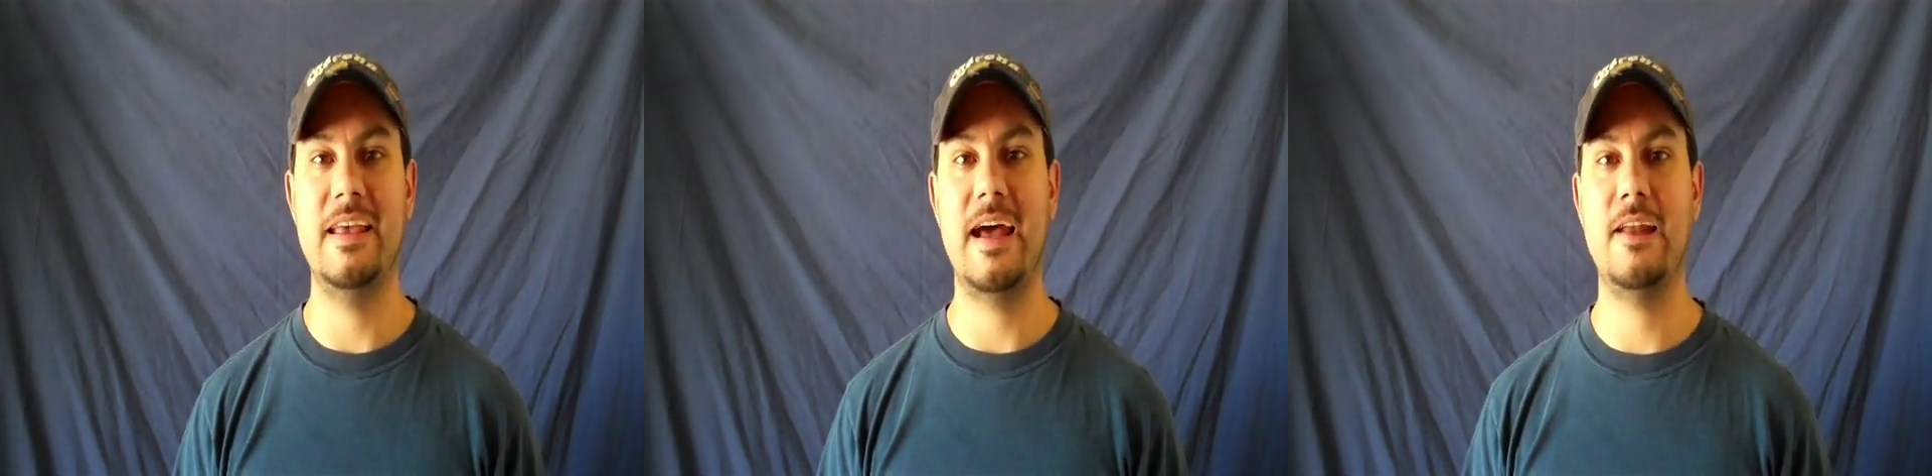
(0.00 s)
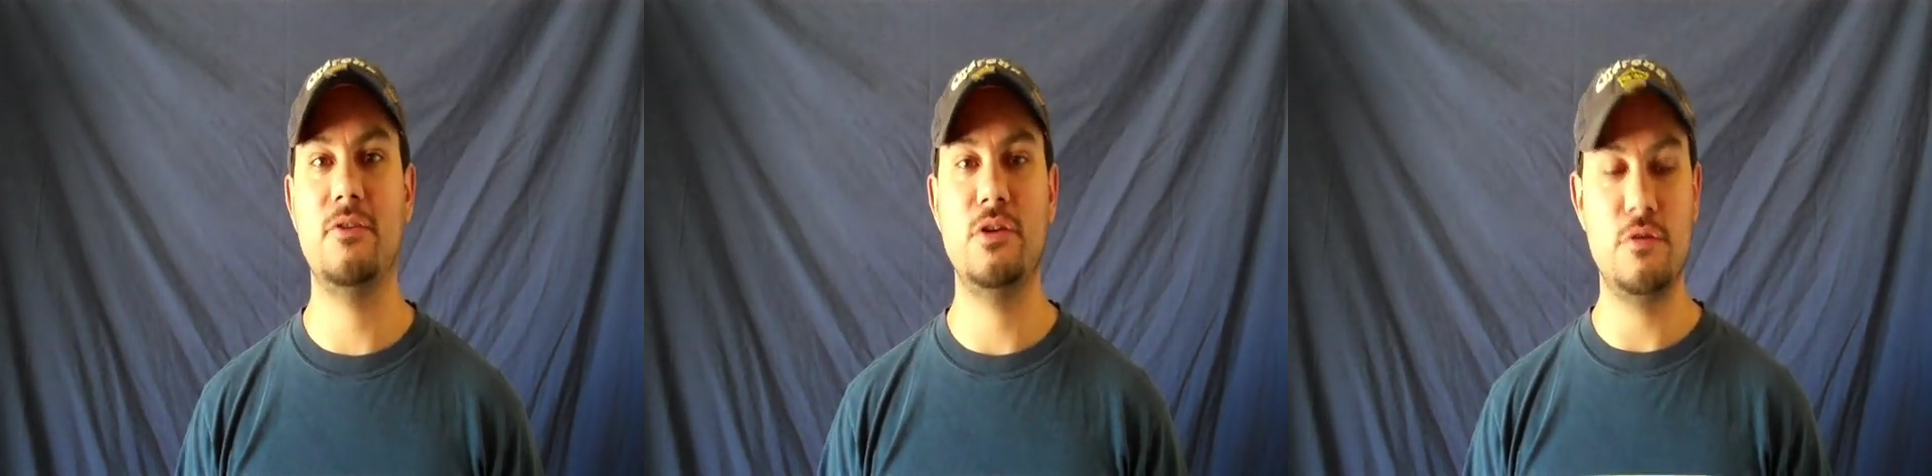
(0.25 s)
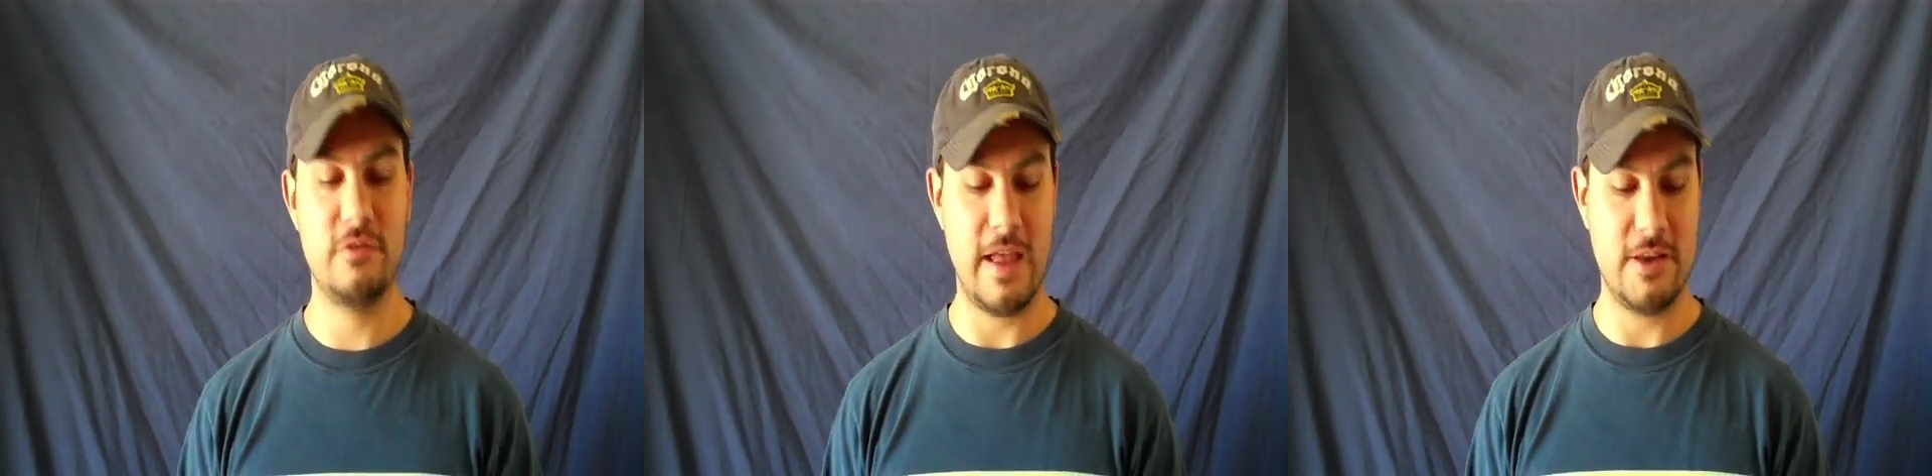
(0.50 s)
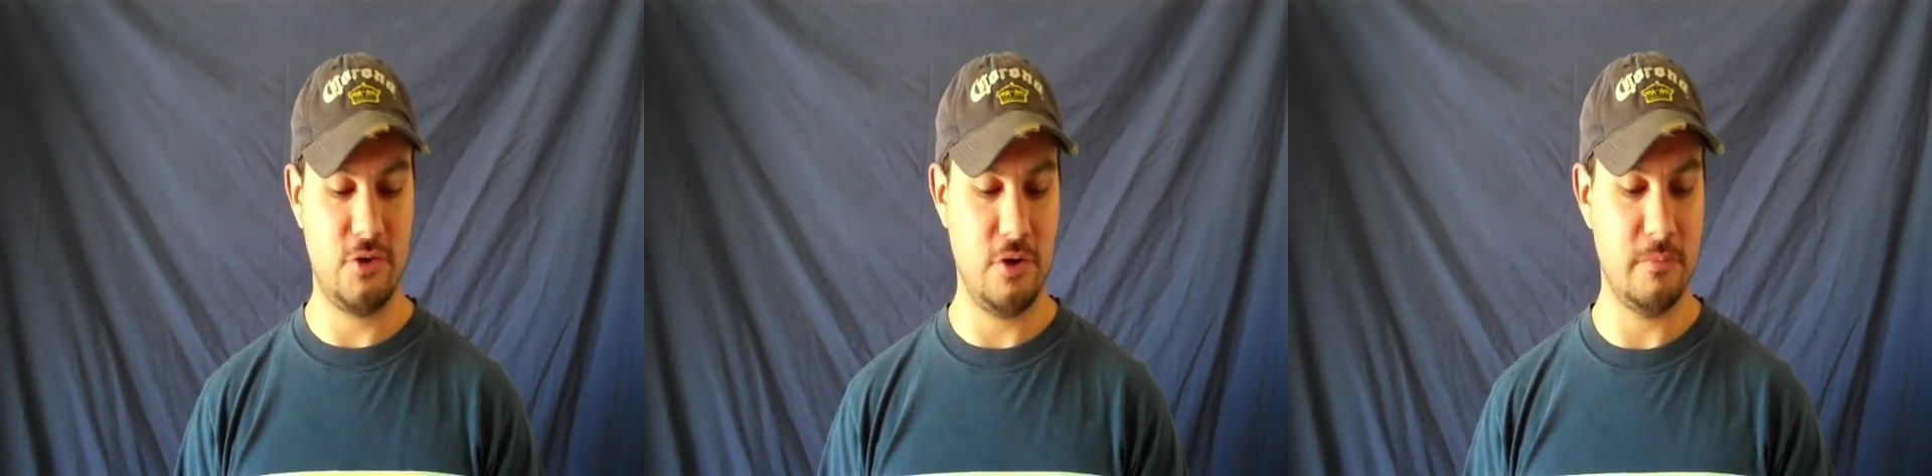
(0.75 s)
and I
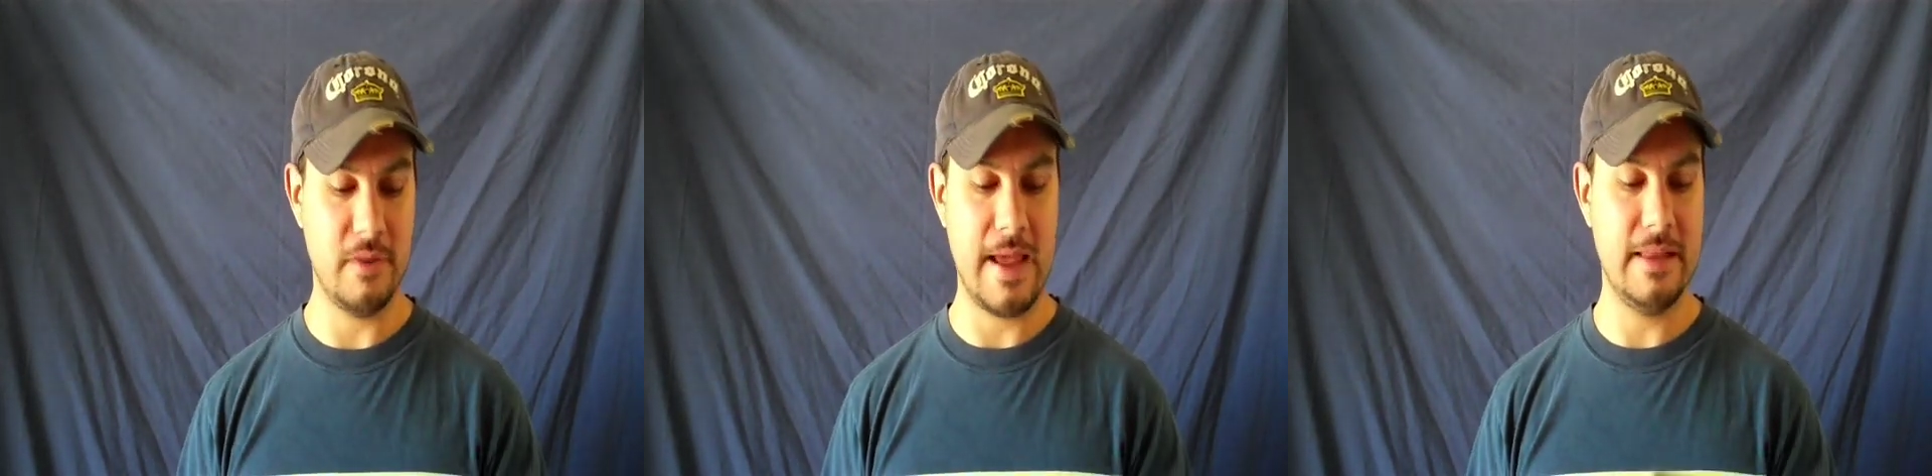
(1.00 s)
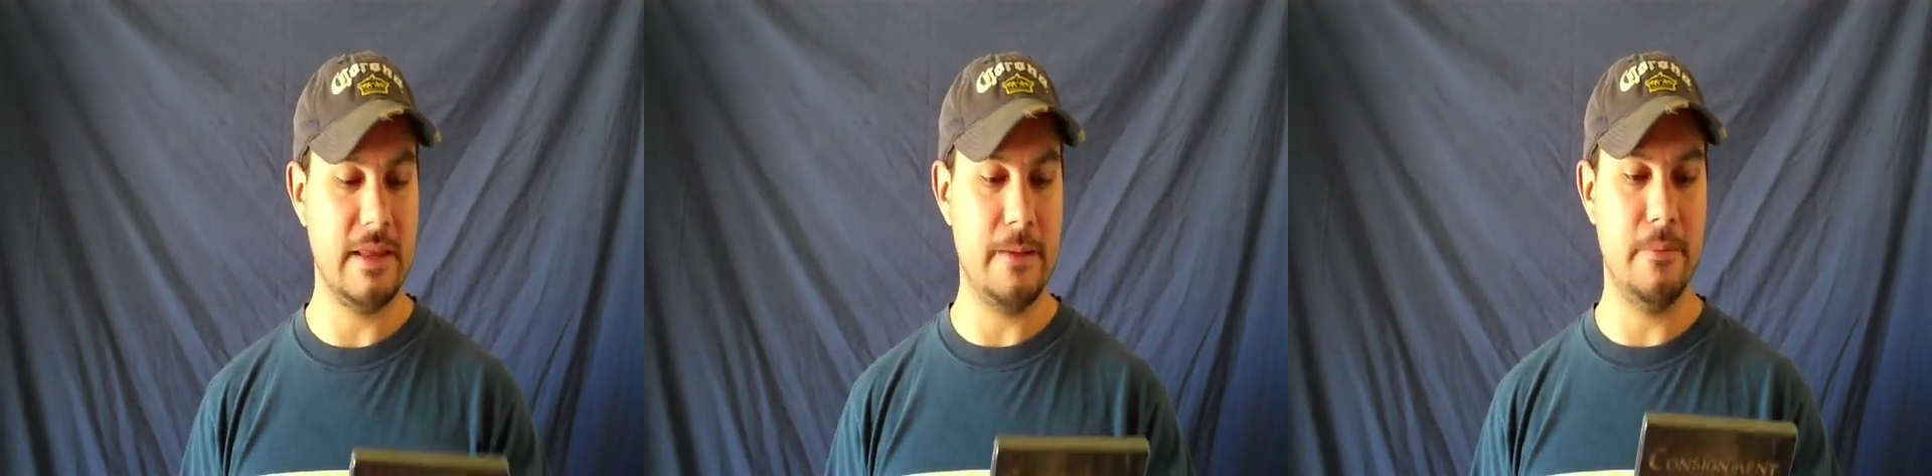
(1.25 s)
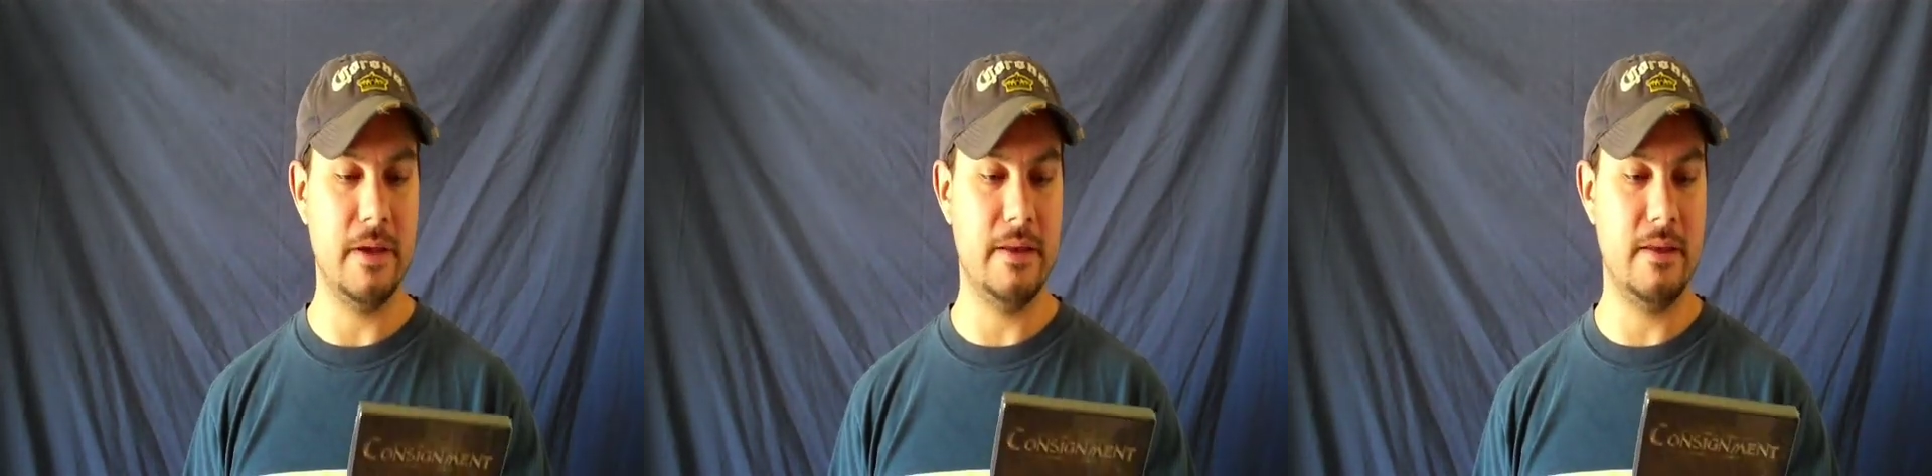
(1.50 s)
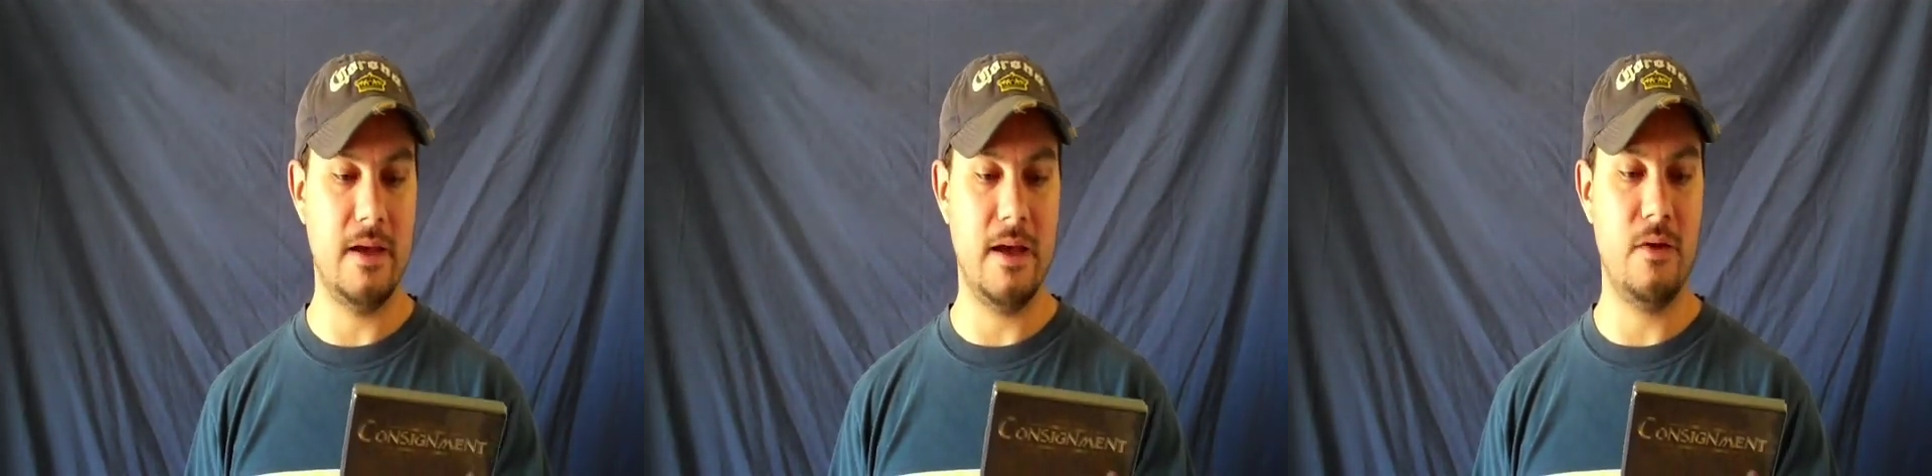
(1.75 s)
don't use that term
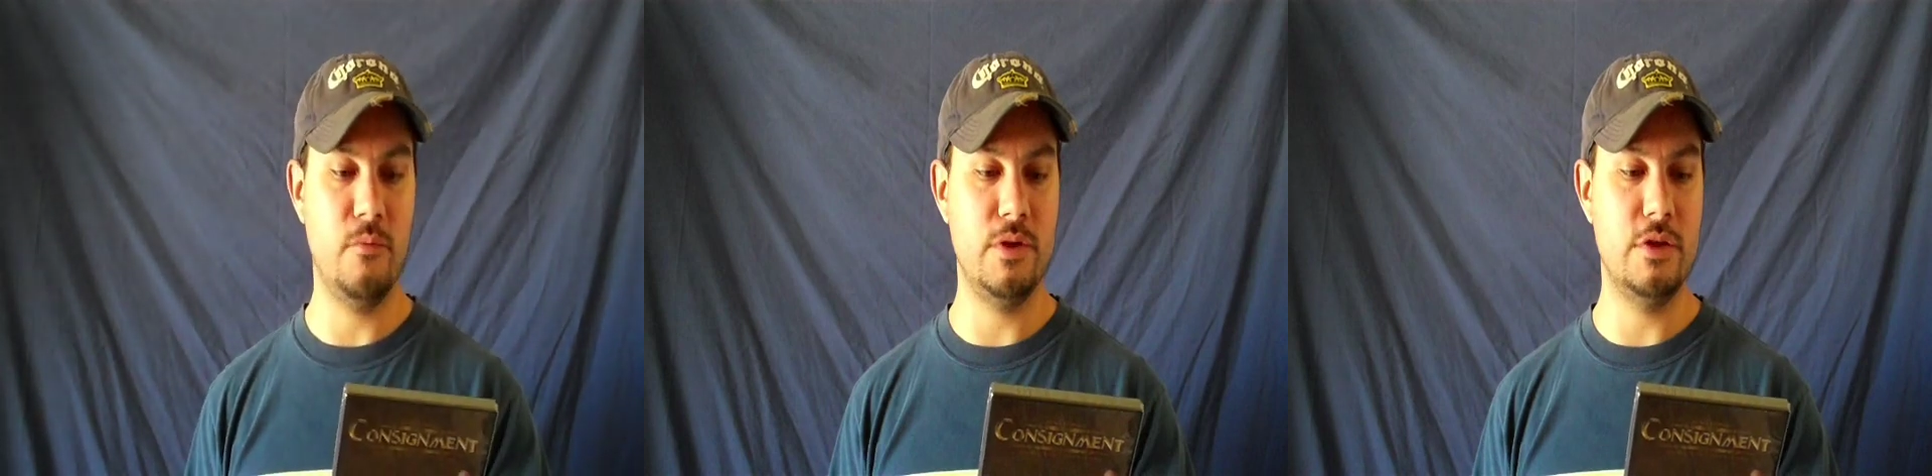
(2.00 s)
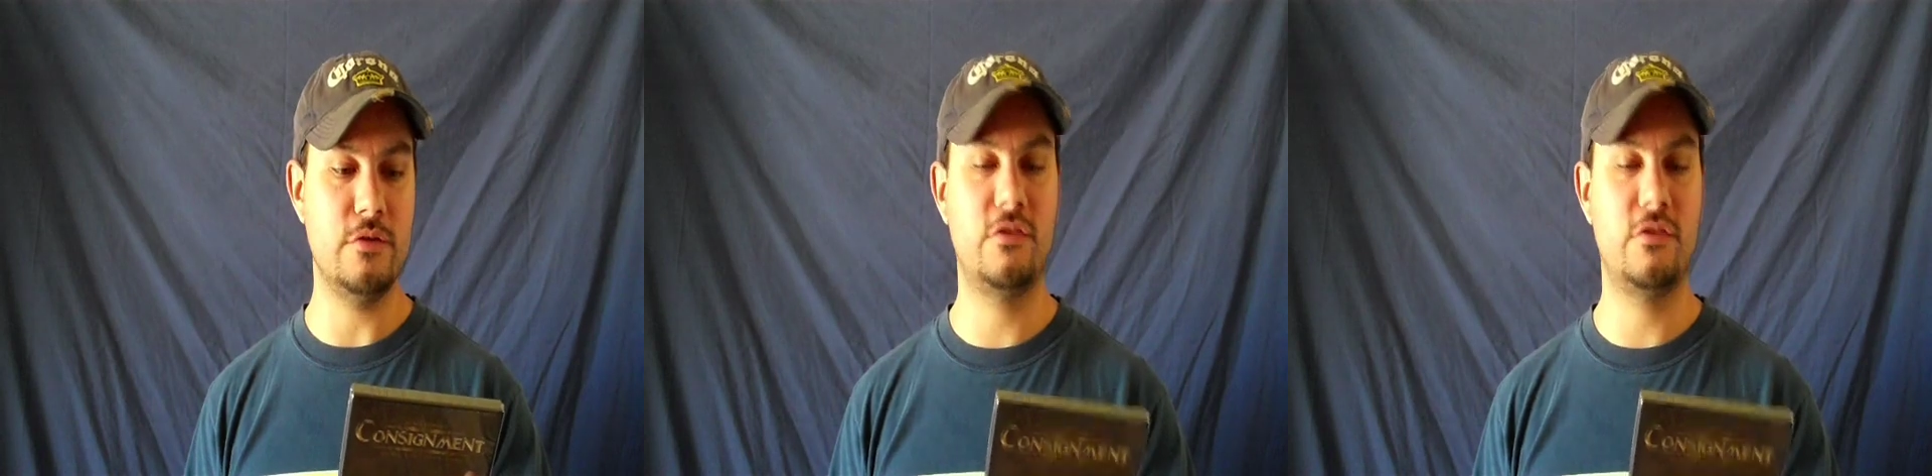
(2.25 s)
lightly, but uh,